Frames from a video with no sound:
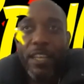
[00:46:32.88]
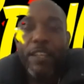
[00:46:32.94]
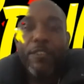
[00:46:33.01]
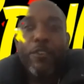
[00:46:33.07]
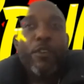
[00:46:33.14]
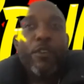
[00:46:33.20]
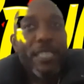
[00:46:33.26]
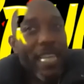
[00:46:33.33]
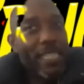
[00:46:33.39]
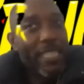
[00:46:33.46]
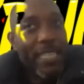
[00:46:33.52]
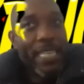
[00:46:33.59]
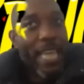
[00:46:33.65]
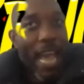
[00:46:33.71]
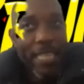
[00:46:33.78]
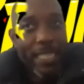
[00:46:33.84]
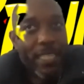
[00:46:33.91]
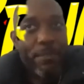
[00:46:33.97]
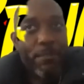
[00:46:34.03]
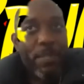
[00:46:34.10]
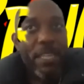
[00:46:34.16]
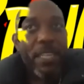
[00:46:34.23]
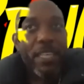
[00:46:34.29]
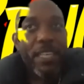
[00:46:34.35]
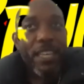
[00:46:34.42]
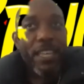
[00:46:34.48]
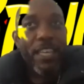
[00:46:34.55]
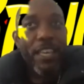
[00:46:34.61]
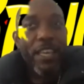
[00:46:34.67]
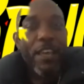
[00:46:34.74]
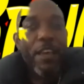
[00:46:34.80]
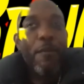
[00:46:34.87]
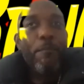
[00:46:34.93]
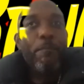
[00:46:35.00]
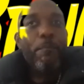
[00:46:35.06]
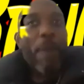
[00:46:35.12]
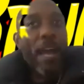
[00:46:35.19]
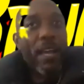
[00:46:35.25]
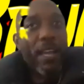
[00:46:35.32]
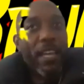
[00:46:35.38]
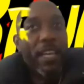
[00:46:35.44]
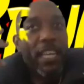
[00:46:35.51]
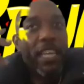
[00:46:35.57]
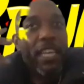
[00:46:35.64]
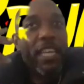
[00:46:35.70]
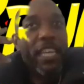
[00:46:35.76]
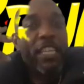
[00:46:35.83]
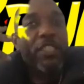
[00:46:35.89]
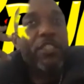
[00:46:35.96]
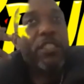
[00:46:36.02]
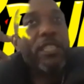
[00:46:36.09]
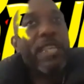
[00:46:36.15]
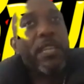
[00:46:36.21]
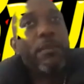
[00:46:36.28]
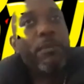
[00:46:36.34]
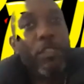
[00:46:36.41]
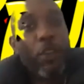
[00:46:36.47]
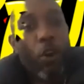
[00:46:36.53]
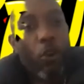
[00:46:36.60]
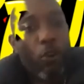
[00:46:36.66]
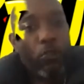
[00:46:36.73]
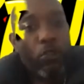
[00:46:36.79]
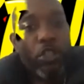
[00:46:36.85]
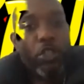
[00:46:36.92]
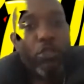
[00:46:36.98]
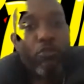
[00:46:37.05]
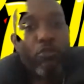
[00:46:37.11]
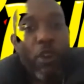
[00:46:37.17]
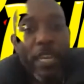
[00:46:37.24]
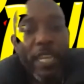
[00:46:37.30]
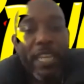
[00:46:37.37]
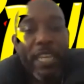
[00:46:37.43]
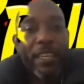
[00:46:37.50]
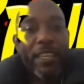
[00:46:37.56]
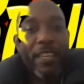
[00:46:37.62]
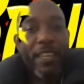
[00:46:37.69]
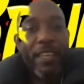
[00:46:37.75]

not to say he's gassing me, but he's telling me to hold strong in it.